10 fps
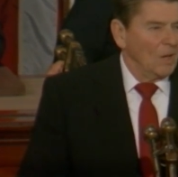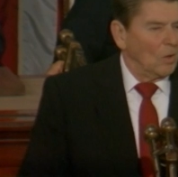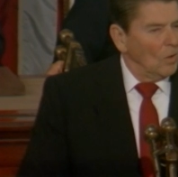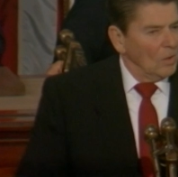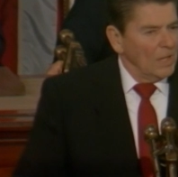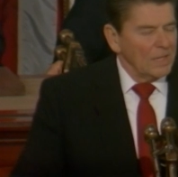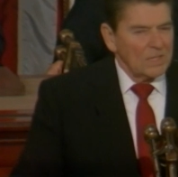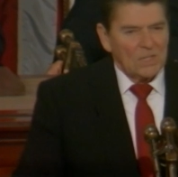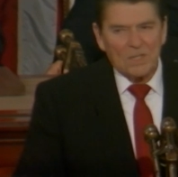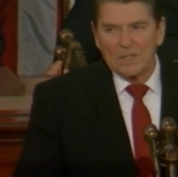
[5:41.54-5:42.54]
All
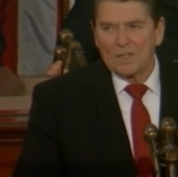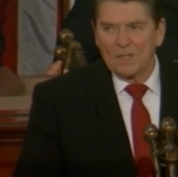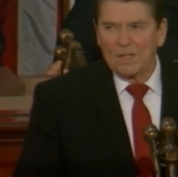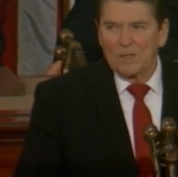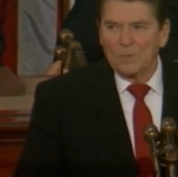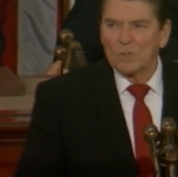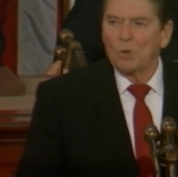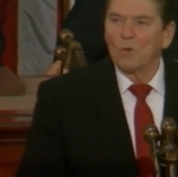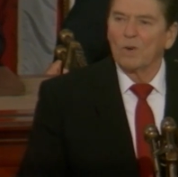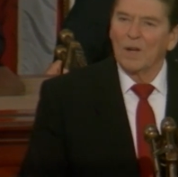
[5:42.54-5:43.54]
this was
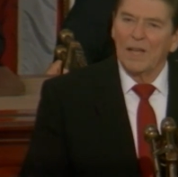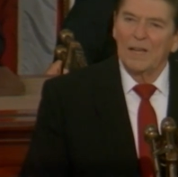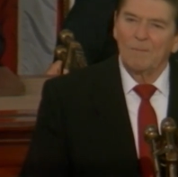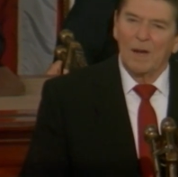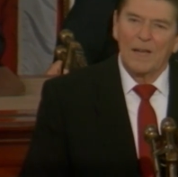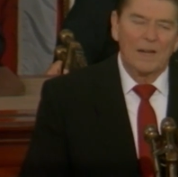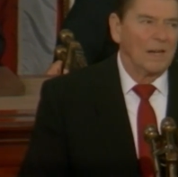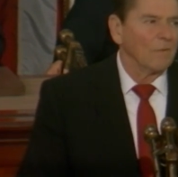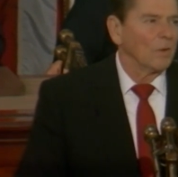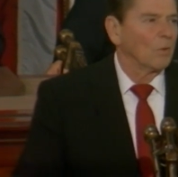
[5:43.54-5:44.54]
overlaid by an
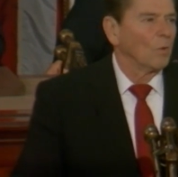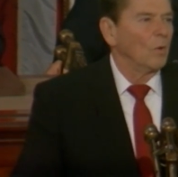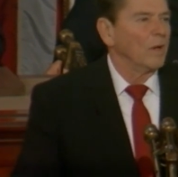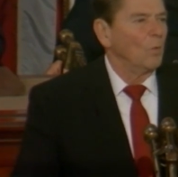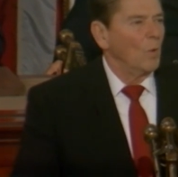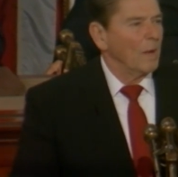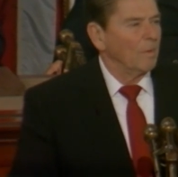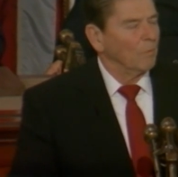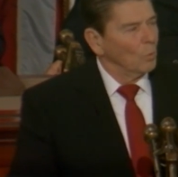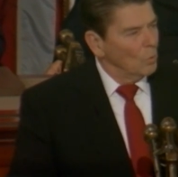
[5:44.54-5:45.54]
ever growing web
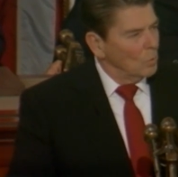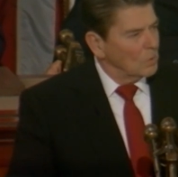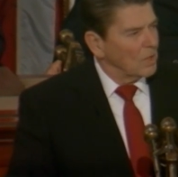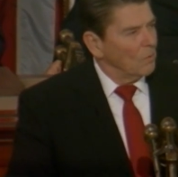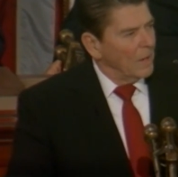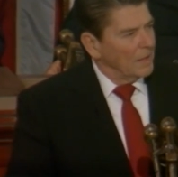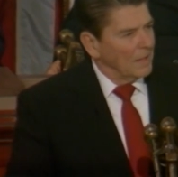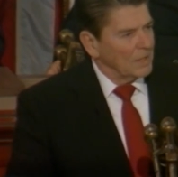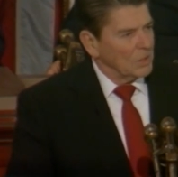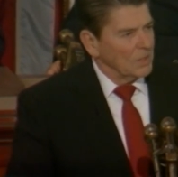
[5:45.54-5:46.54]
of rules and
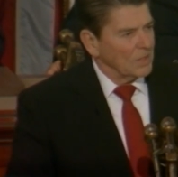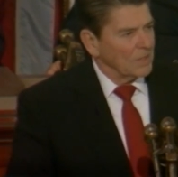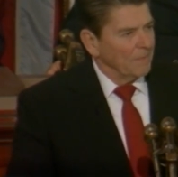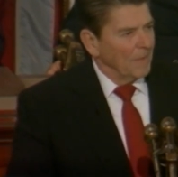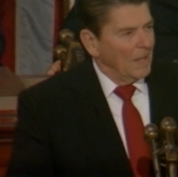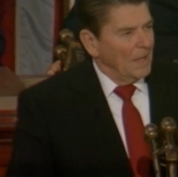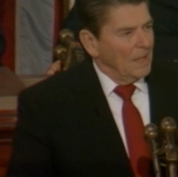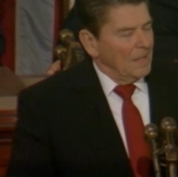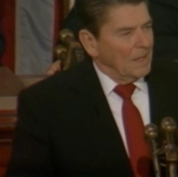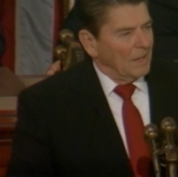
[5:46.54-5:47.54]
regulations.
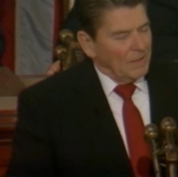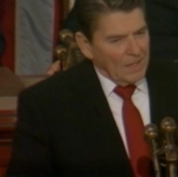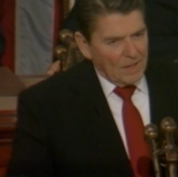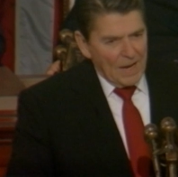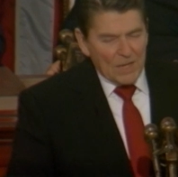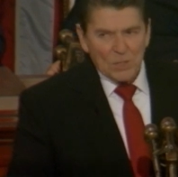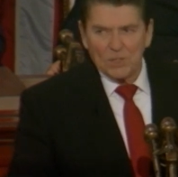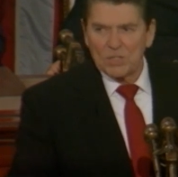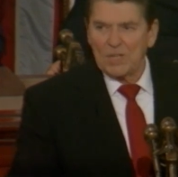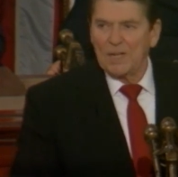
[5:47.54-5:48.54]
On the
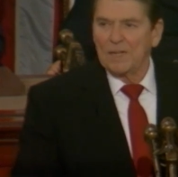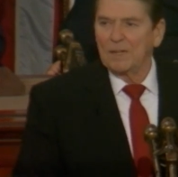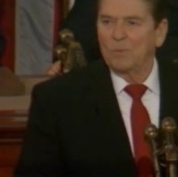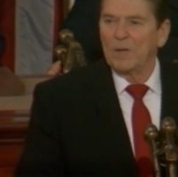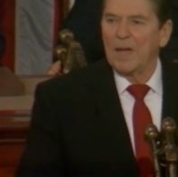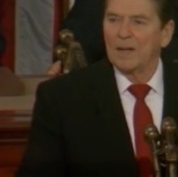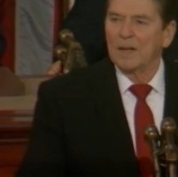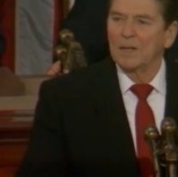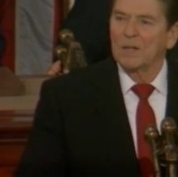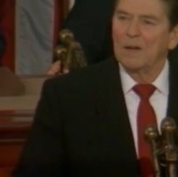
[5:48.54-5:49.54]
international scene, we had
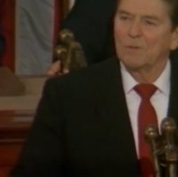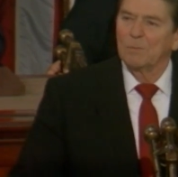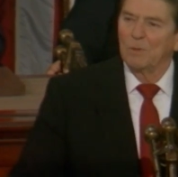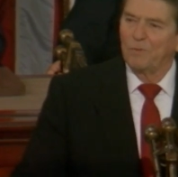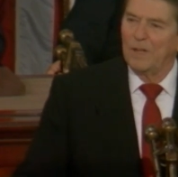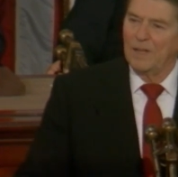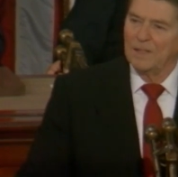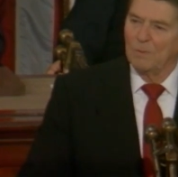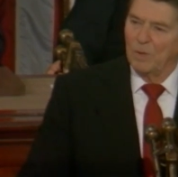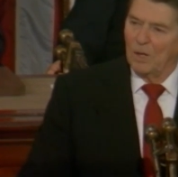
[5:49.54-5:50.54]
an uncomfortable
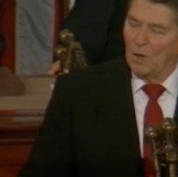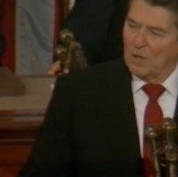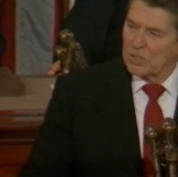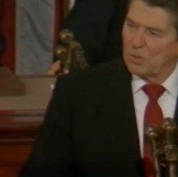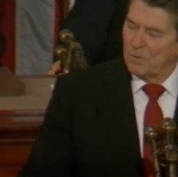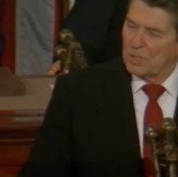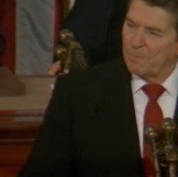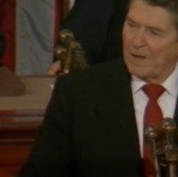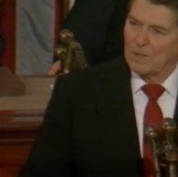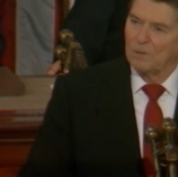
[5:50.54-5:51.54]
feeling that we'd lost the
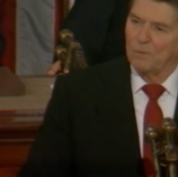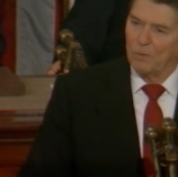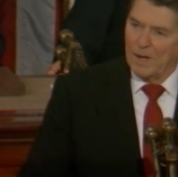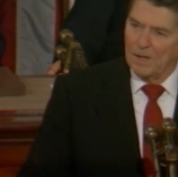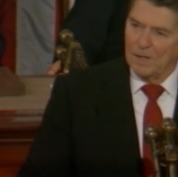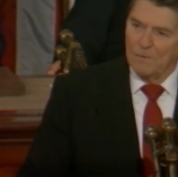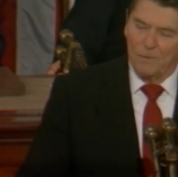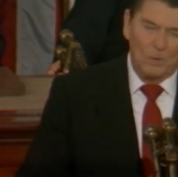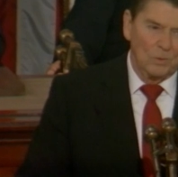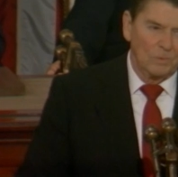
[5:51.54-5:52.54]
respect of friend and
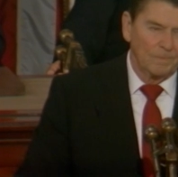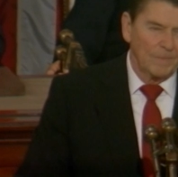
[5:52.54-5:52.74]
foe.